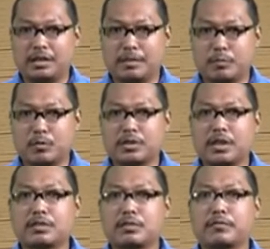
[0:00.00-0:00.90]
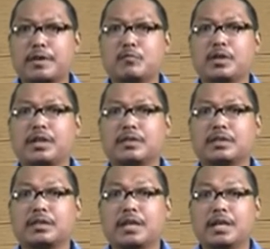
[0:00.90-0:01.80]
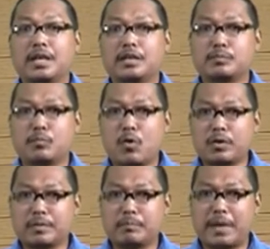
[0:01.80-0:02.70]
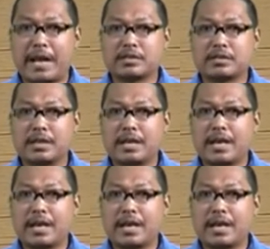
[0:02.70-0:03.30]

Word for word: the process of communication is more complex